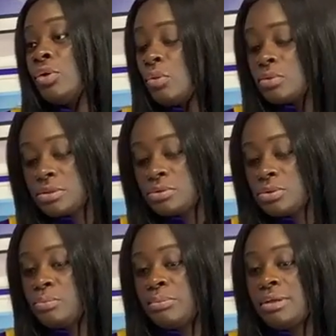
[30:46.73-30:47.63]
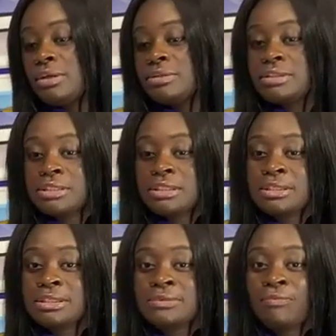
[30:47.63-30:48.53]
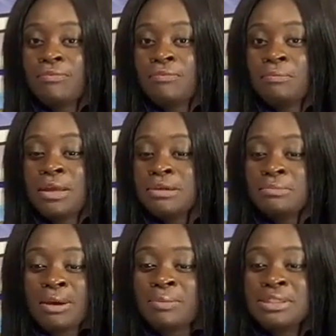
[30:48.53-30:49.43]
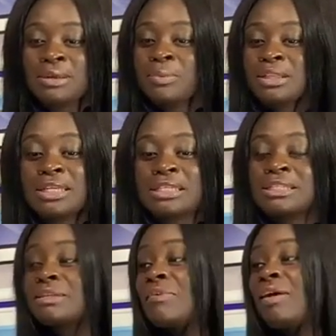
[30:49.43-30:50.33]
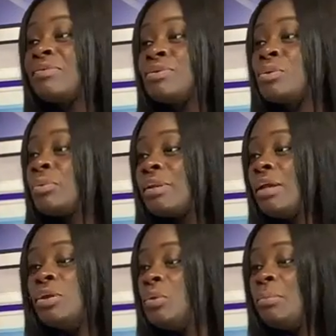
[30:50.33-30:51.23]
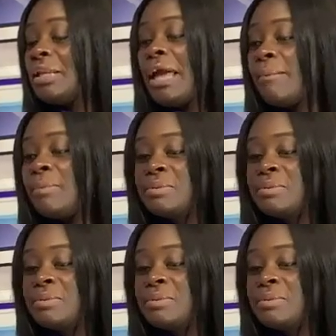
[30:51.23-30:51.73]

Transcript: Go on social media, just see this. It might be something that doesn't even have to do with you being happy,